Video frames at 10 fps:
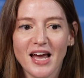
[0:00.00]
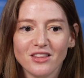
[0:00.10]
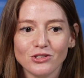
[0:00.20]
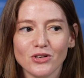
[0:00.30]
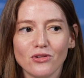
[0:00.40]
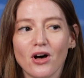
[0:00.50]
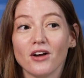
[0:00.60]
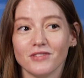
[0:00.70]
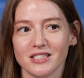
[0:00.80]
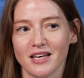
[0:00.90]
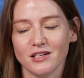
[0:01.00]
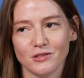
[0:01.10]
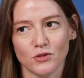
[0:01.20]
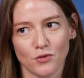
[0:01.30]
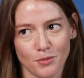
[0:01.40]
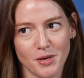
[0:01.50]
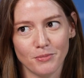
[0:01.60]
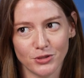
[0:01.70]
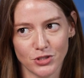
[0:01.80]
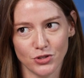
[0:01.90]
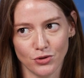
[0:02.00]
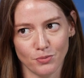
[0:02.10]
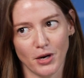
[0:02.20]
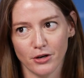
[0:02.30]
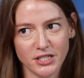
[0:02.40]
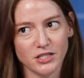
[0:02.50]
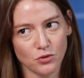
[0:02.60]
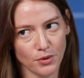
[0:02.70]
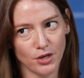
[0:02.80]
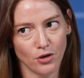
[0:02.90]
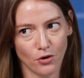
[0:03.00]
And there's a lot of incentives for people to prioritize greed